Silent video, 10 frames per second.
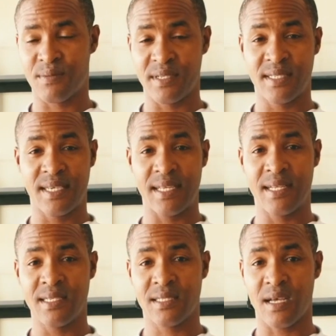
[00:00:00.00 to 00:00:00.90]
his
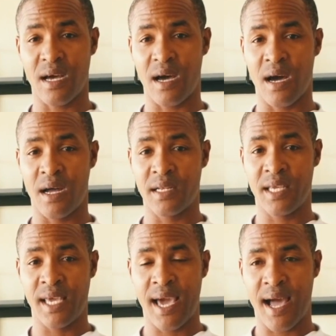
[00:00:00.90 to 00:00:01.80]
kidneys, and
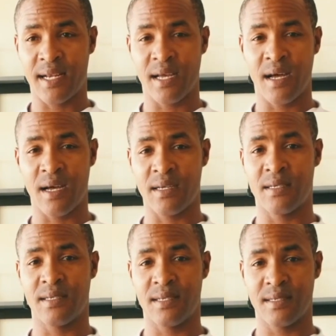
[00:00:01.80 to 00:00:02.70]
he had
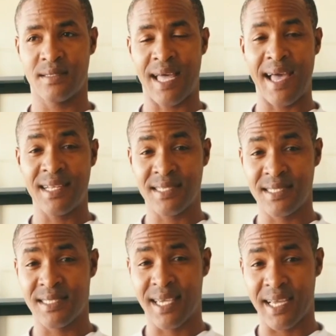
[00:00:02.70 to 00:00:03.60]

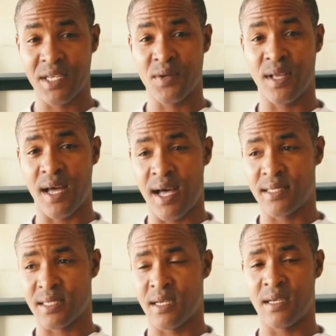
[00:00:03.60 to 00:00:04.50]
dialysis scheduled at
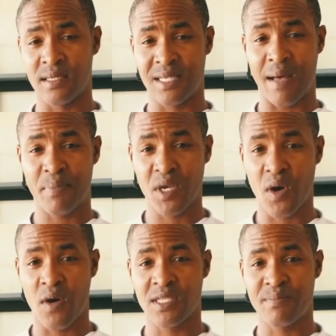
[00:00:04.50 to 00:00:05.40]
Tapio
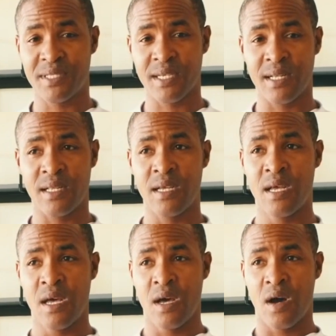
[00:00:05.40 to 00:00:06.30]
Hospital
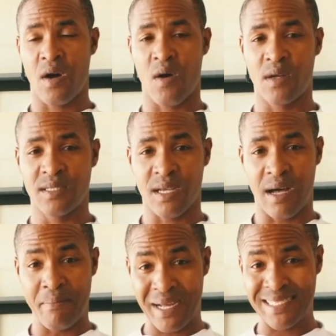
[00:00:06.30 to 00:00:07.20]
on a
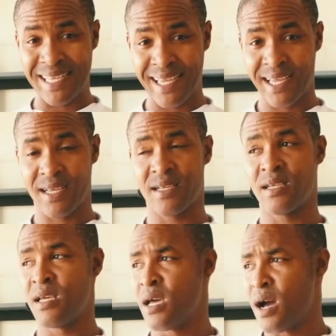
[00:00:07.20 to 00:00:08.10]
Monday.
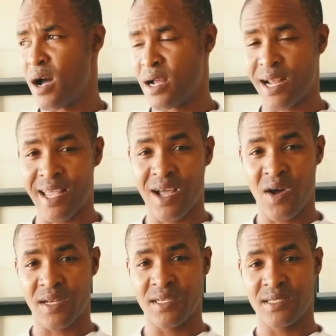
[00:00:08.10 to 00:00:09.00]
And I
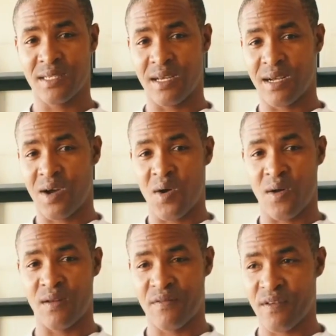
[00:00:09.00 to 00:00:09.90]
got this
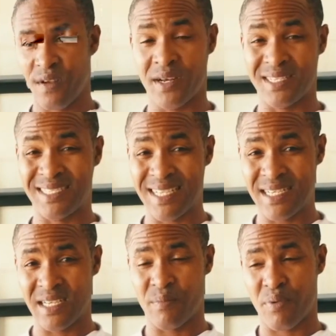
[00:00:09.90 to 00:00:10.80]
call from him the
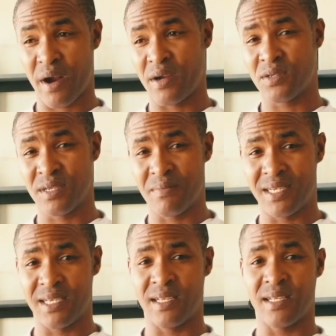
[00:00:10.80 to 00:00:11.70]
Sunday prior to the
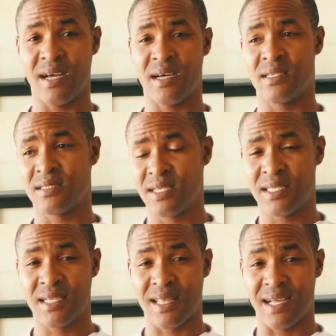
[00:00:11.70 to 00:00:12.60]
Monday
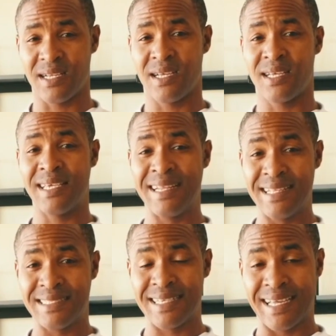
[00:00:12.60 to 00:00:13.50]
stating that he
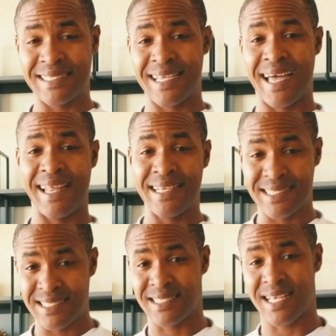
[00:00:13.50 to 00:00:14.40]
needs to get
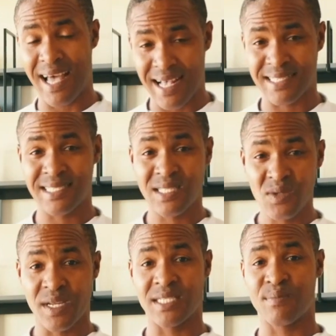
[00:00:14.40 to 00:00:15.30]
dialysis as soon
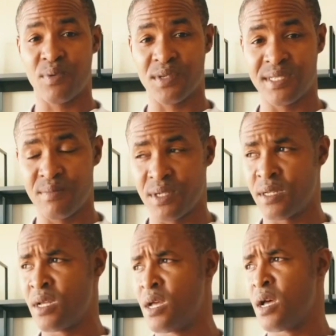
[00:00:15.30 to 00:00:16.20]
as possible,
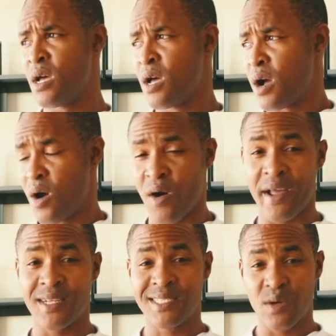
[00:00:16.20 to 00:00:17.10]
or
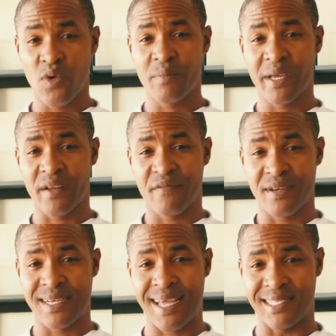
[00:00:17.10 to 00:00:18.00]
else he wouldn't make it through the
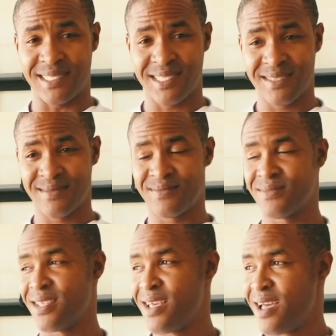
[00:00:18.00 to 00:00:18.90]
night.
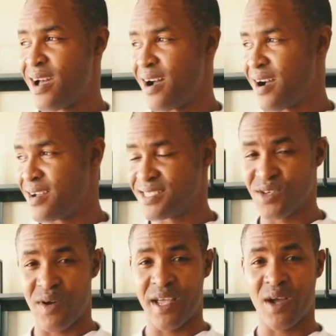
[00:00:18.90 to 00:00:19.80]

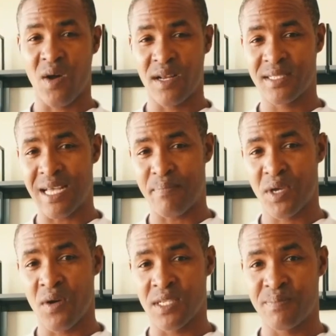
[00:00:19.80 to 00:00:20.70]
So I called the
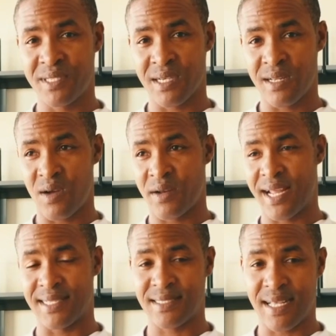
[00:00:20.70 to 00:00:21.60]
Tapio Hospital on
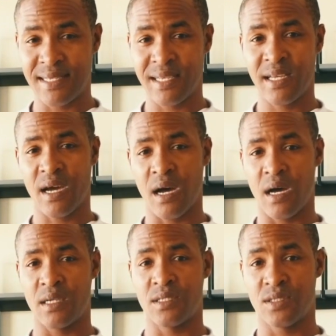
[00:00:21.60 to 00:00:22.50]
that Sunday,
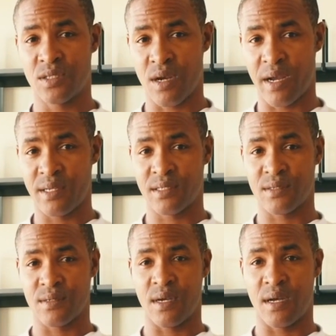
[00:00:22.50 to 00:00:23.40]
trying
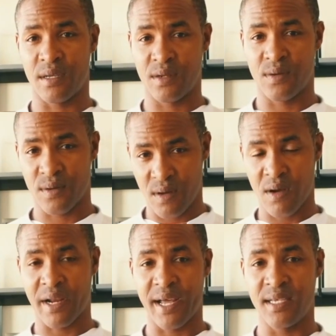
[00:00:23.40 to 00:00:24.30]
to
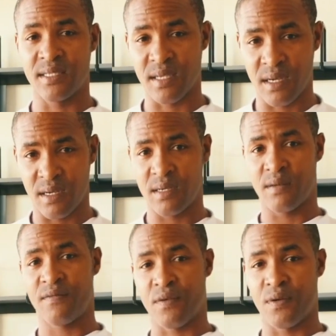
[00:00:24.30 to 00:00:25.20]
organize
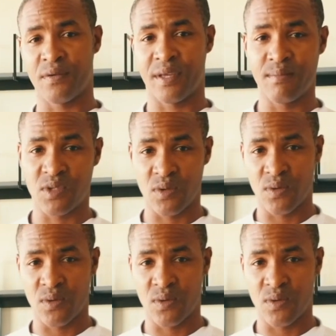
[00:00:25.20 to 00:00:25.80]
for them to